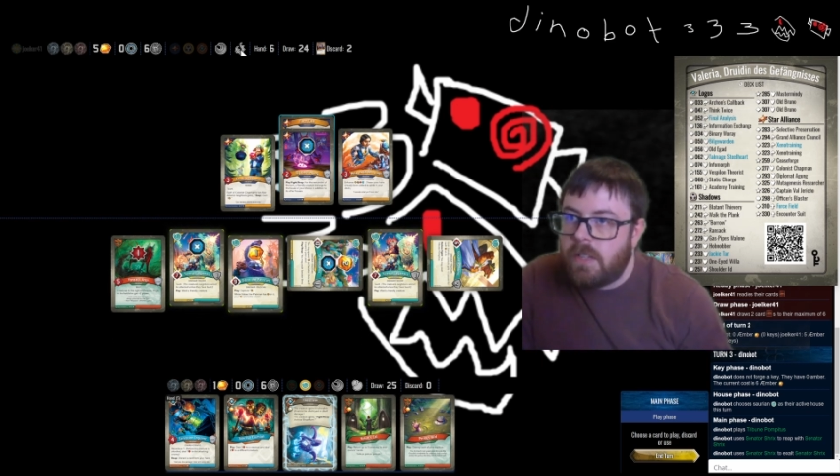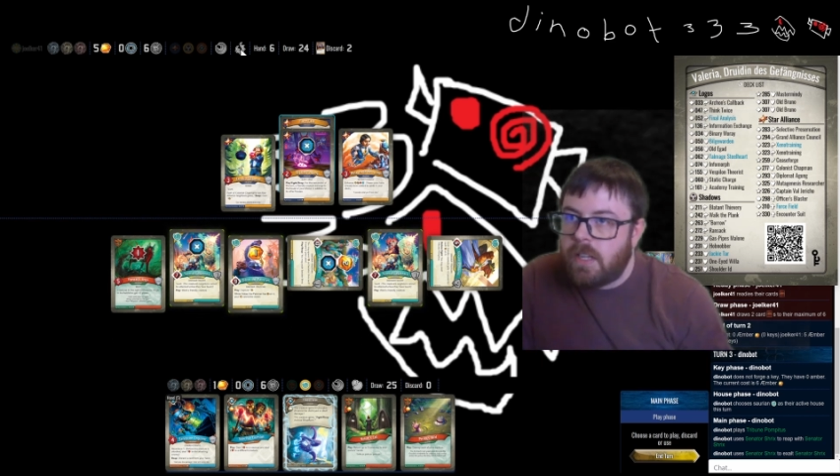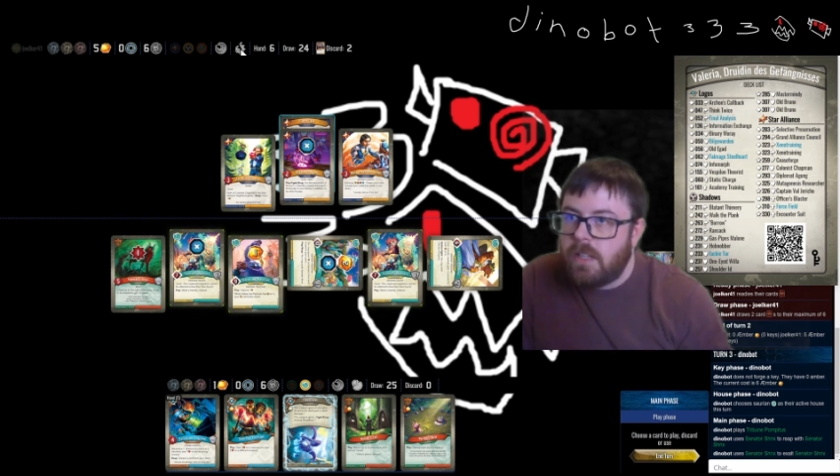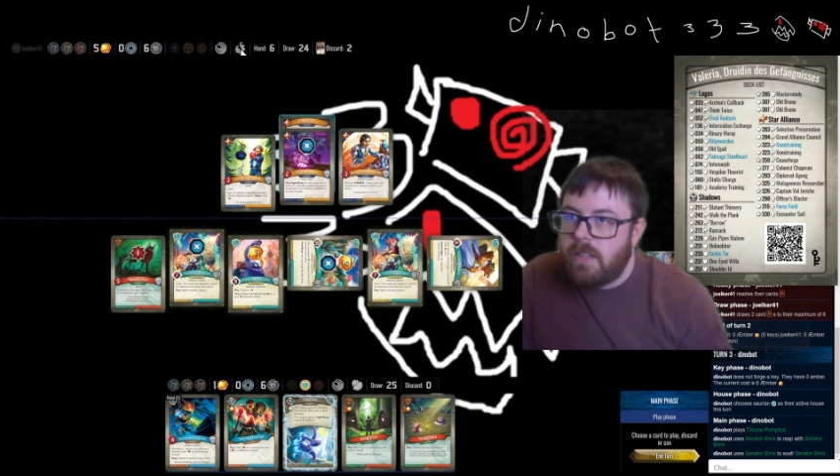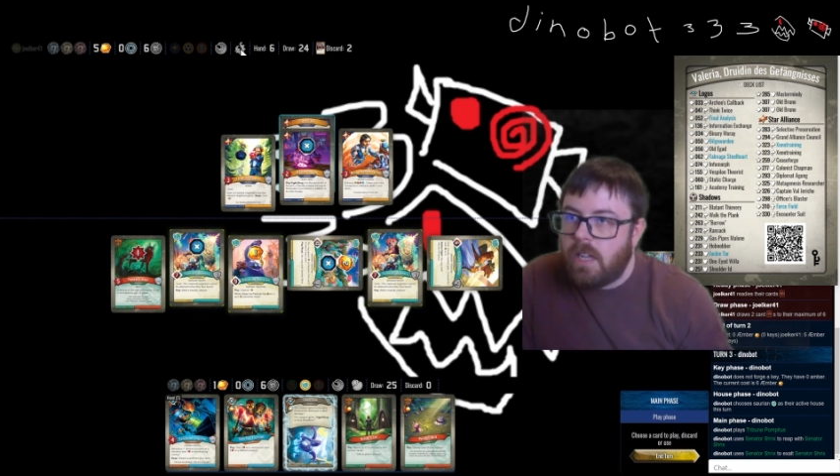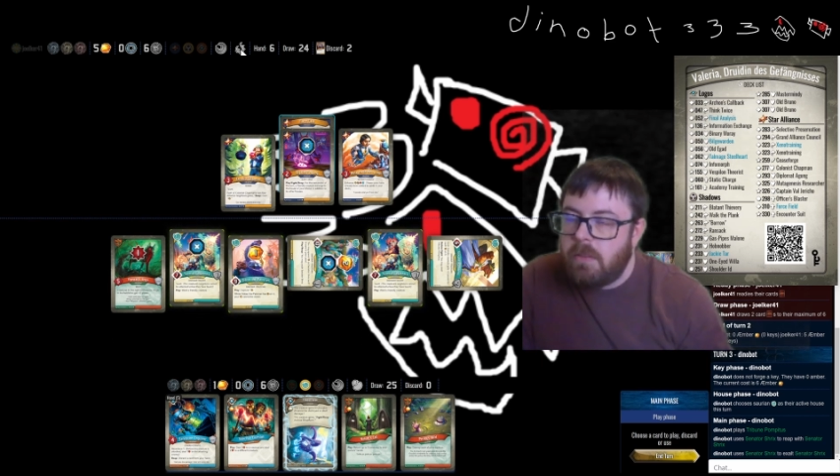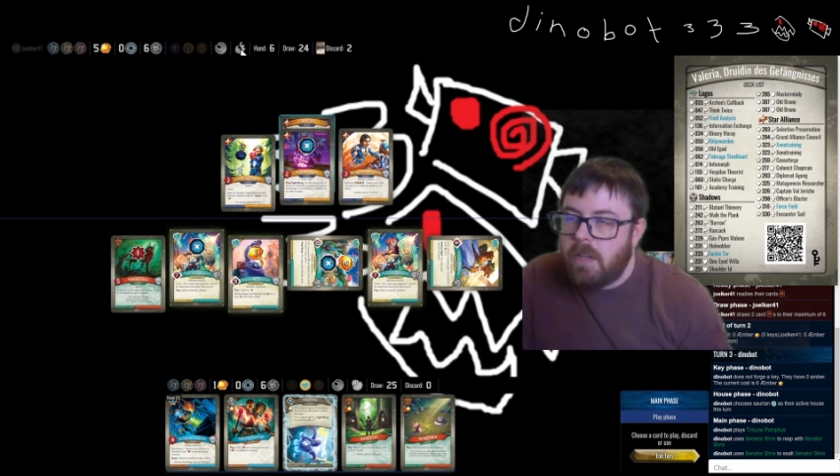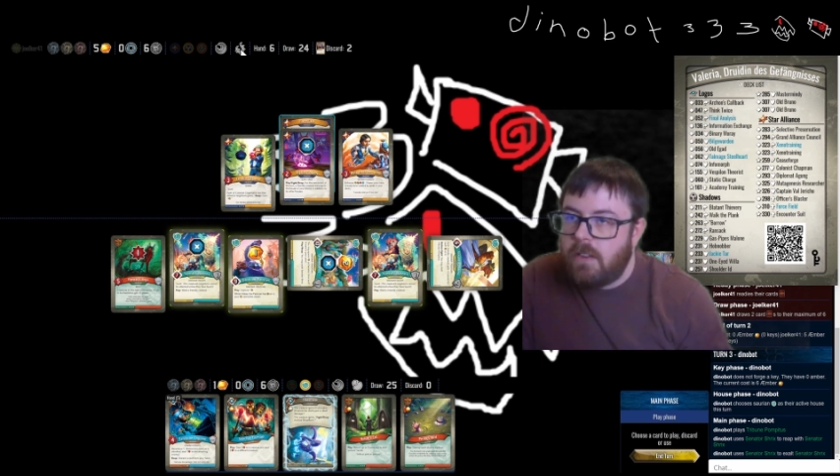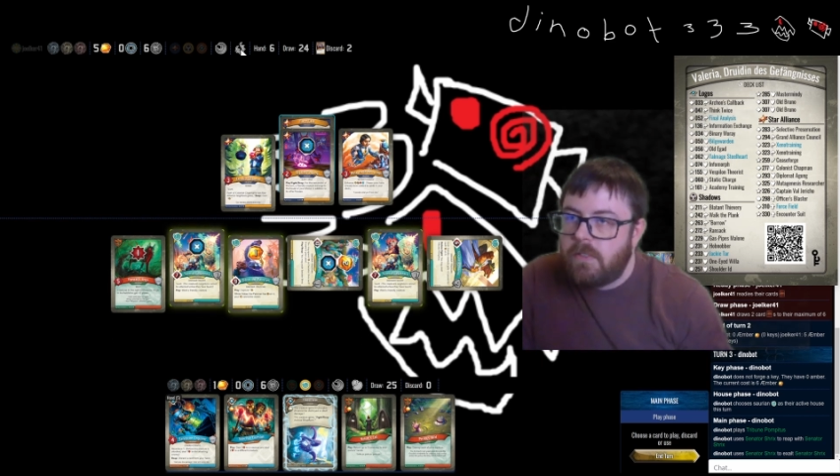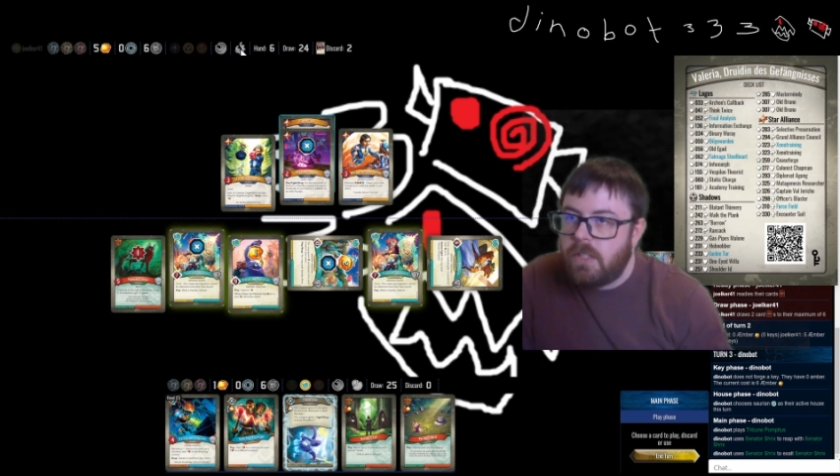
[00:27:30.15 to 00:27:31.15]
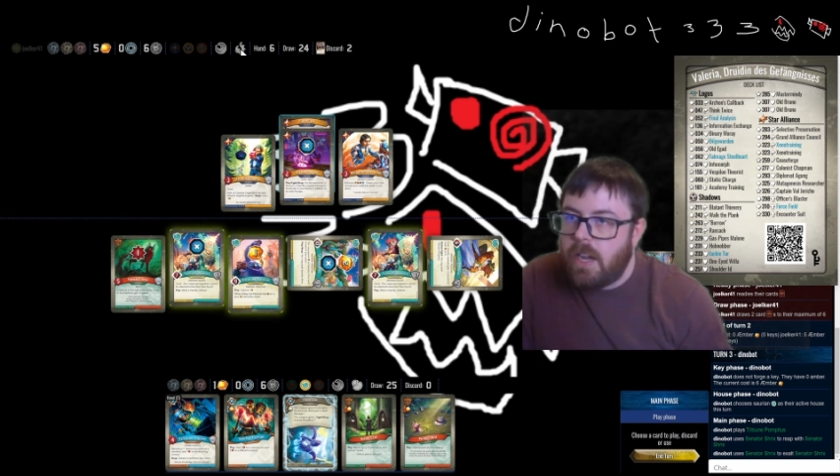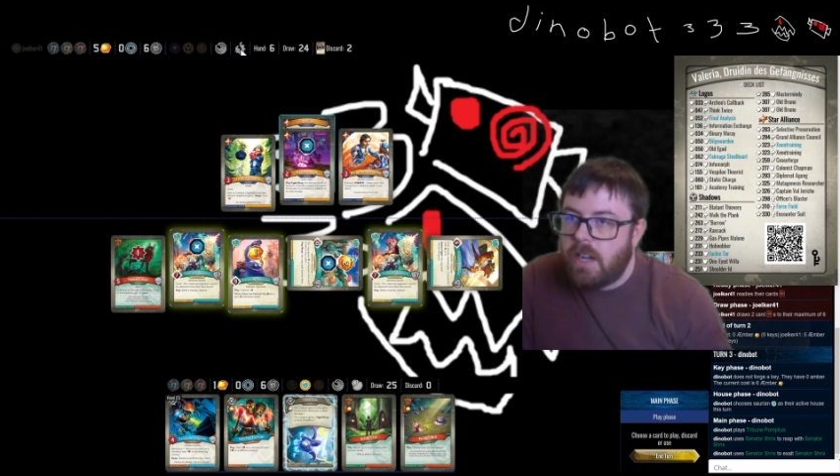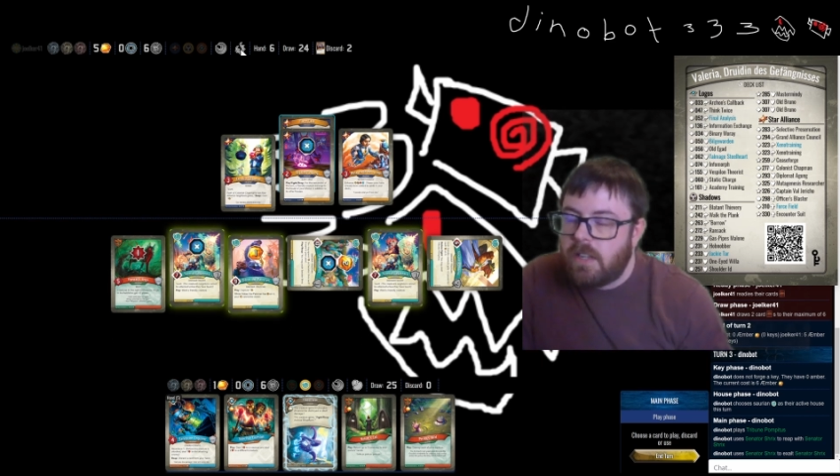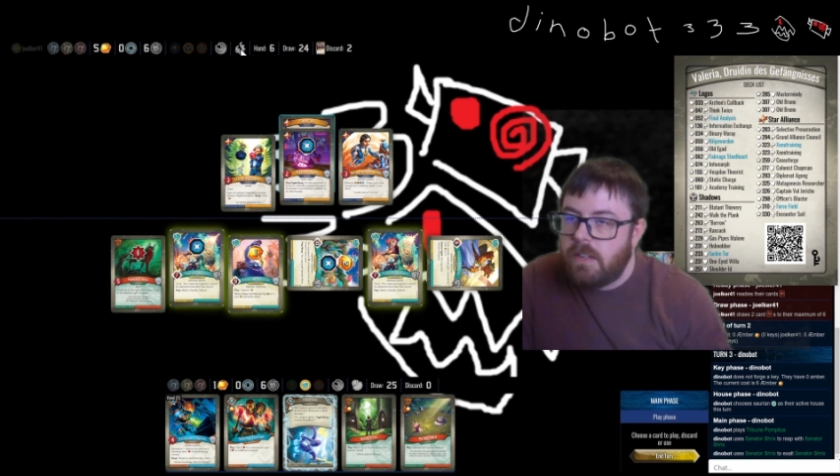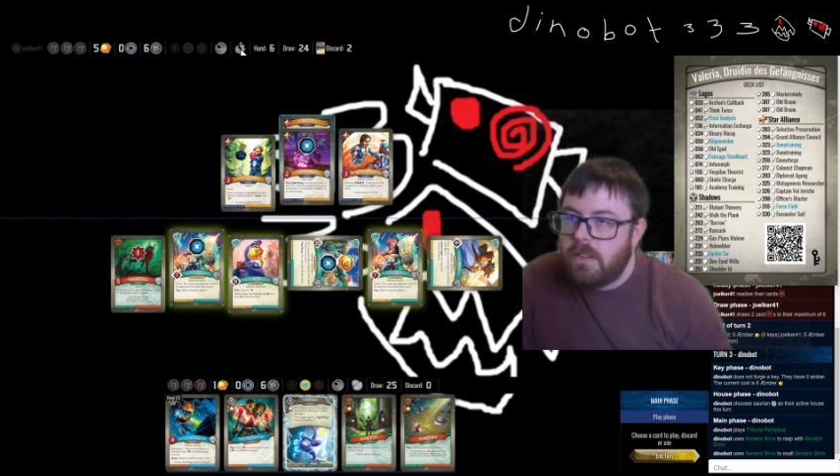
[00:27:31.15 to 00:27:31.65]
that could take me off
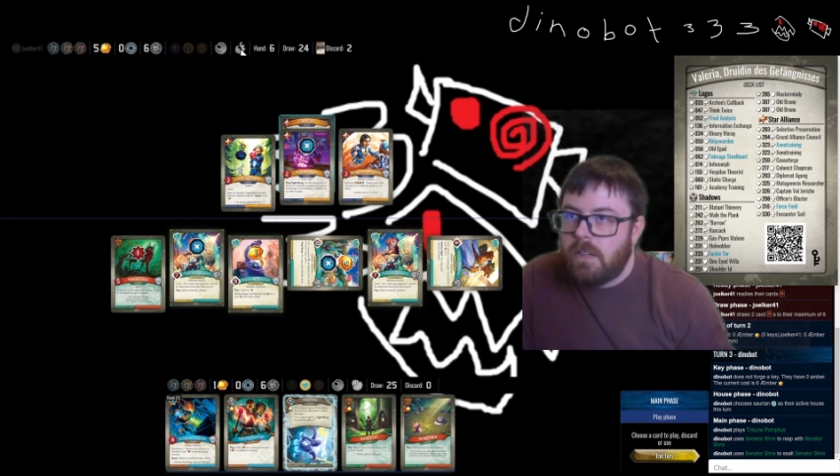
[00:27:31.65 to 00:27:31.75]
check.